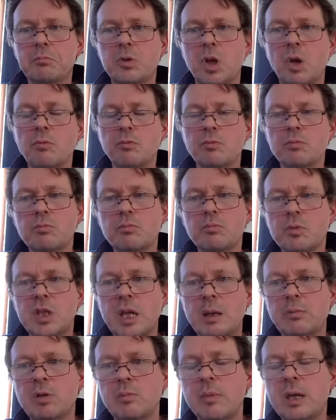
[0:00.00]
don't
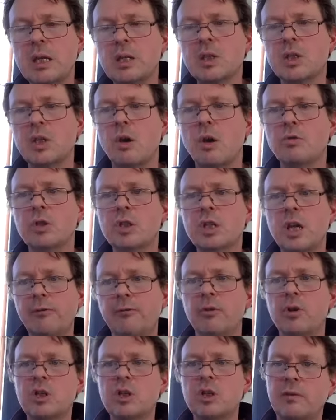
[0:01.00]
seem to me so
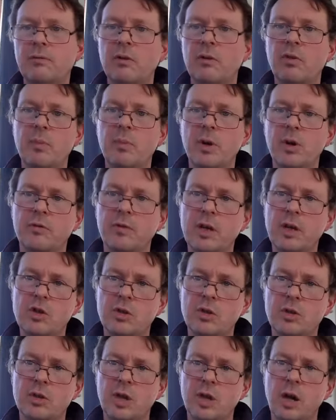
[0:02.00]
different, even if the
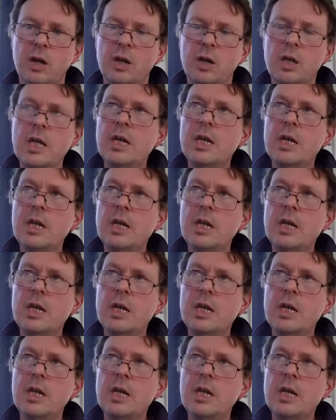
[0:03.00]
motivations are.